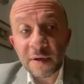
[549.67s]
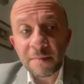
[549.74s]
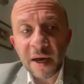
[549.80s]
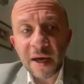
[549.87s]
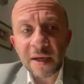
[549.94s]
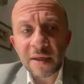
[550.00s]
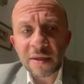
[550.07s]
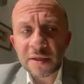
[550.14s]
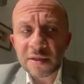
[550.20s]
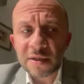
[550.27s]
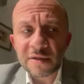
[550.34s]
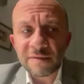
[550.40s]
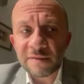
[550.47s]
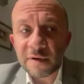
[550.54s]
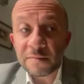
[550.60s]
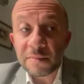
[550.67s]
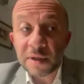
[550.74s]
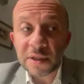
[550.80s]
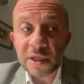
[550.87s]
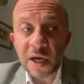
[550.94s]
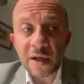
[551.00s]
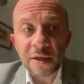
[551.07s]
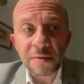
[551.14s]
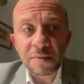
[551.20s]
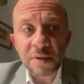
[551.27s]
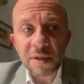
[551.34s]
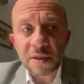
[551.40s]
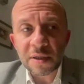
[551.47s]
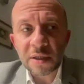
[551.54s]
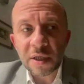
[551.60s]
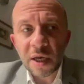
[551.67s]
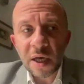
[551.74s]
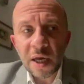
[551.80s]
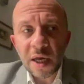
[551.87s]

command, and this is a very big challenge because